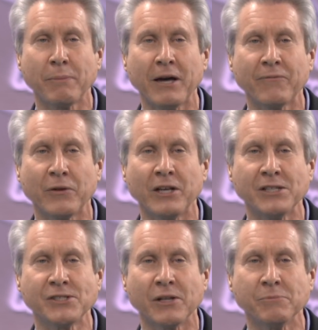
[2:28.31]
pay for
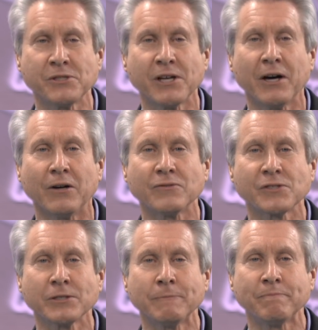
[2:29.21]
these themselves.